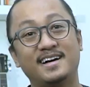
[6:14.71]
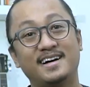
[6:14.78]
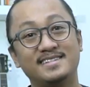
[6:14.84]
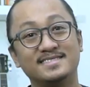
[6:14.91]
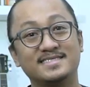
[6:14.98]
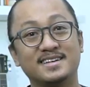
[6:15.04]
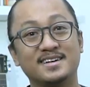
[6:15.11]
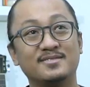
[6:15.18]
I
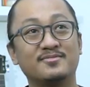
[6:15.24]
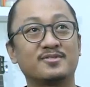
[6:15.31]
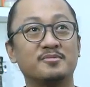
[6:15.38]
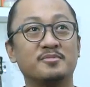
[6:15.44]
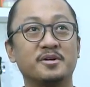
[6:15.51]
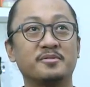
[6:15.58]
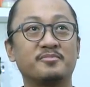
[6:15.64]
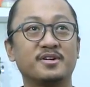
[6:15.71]
said from
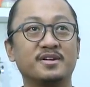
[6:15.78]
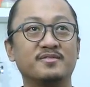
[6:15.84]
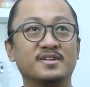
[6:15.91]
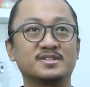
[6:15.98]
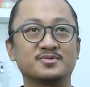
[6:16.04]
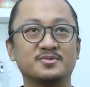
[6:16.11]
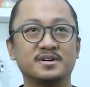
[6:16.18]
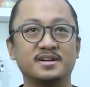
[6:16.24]
my
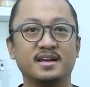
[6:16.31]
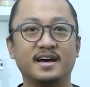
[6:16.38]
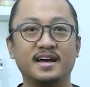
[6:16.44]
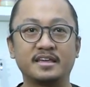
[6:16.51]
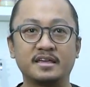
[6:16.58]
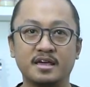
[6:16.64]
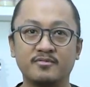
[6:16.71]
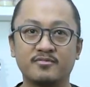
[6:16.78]
previous one,
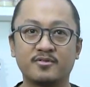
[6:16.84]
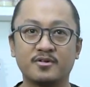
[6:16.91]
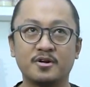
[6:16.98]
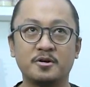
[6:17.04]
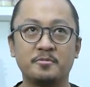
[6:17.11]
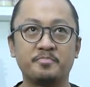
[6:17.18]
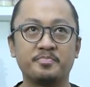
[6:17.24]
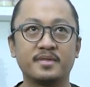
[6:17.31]
I came
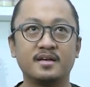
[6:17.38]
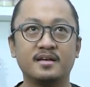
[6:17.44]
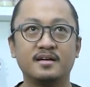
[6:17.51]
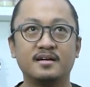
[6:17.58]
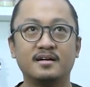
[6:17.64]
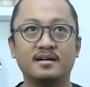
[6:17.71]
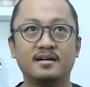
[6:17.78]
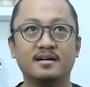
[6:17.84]
from
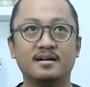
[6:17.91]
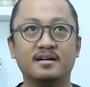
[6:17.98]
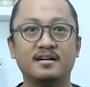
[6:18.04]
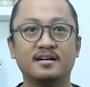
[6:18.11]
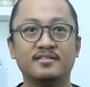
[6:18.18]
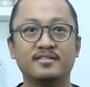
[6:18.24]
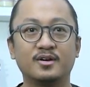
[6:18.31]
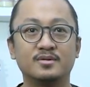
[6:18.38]

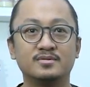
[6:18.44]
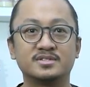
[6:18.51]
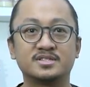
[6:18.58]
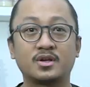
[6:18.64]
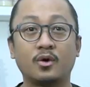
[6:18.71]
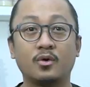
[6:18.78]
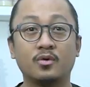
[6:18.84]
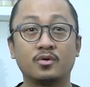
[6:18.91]
uh, the old
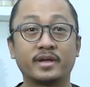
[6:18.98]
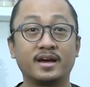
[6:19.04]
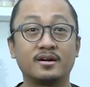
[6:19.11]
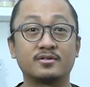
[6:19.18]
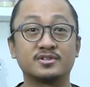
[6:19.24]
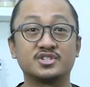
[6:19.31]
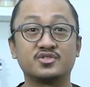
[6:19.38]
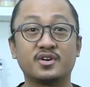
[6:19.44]
school
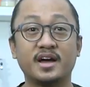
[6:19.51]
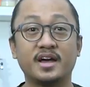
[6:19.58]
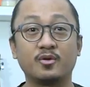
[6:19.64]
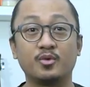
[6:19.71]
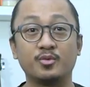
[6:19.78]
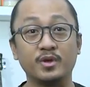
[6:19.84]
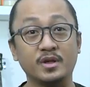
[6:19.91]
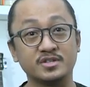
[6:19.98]
Counter
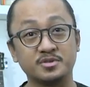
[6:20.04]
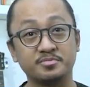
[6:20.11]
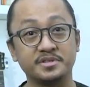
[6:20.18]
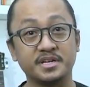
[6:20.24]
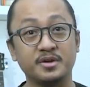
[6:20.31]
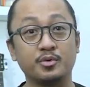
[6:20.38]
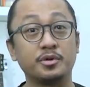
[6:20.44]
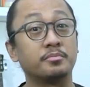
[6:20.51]
Strike when we used to
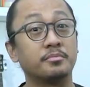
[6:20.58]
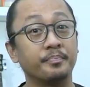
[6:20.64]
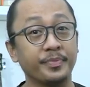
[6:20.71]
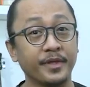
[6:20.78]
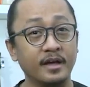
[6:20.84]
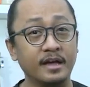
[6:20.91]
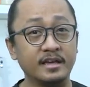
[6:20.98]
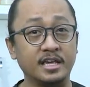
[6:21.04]
play with
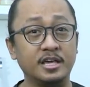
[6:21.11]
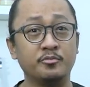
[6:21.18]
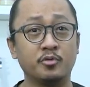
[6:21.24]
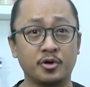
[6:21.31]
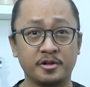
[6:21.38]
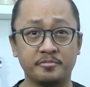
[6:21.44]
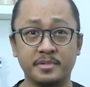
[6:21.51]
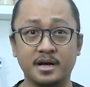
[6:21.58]

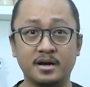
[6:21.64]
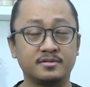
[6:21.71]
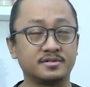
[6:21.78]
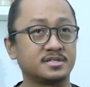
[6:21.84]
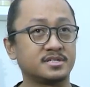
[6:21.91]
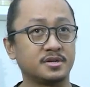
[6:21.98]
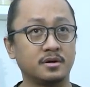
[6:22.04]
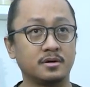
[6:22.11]
keyboard and mouse.
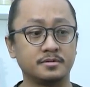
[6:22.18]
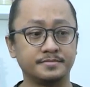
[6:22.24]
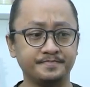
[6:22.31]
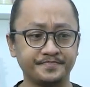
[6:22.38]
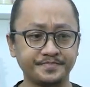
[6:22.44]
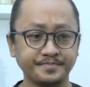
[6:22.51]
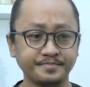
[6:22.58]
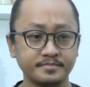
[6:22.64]
So
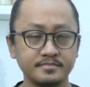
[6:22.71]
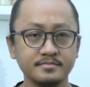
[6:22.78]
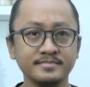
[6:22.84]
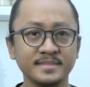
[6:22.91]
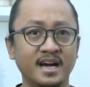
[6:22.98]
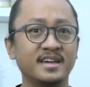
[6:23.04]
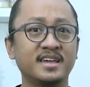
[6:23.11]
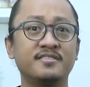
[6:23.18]

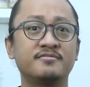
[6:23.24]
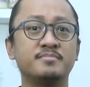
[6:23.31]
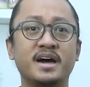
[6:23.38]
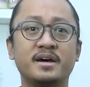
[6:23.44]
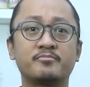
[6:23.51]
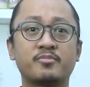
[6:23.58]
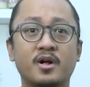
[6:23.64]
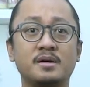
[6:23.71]
I give
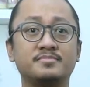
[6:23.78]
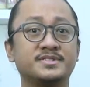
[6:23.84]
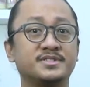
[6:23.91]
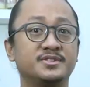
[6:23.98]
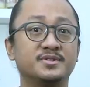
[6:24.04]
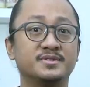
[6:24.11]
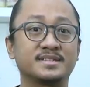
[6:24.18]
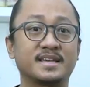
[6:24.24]
mad props to
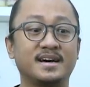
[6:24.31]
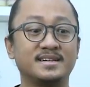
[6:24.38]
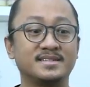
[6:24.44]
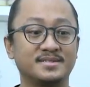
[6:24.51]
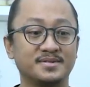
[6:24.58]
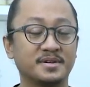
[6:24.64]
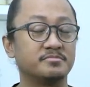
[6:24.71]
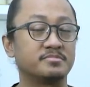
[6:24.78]
those
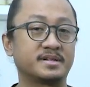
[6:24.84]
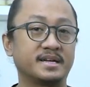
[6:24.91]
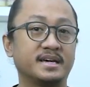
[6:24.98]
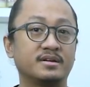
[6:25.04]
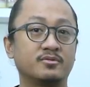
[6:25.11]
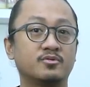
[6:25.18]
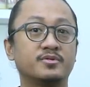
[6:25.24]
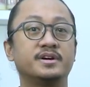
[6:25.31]
guys who can
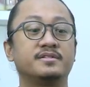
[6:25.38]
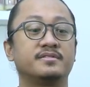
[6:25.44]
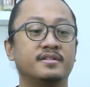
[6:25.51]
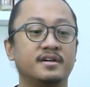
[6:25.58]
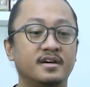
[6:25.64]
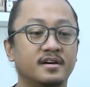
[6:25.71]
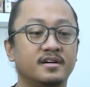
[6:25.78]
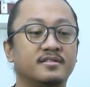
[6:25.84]
play with
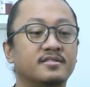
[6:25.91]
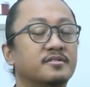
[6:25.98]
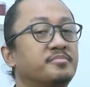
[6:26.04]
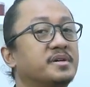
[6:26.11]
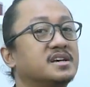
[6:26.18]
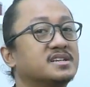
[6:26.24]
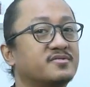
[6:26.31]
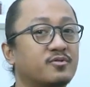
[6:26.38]
the
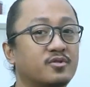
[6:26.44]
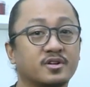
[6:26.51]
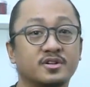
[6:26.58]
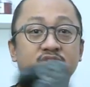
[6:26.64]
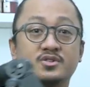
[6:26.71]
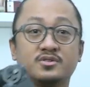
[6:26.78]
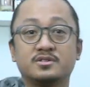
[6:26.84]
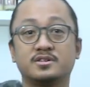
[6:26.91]
PS4
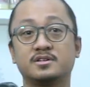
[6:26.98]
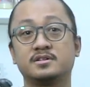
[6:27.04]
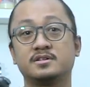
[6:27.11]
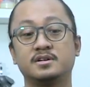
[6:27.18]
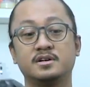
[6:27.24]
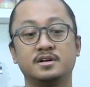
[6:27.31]
controller.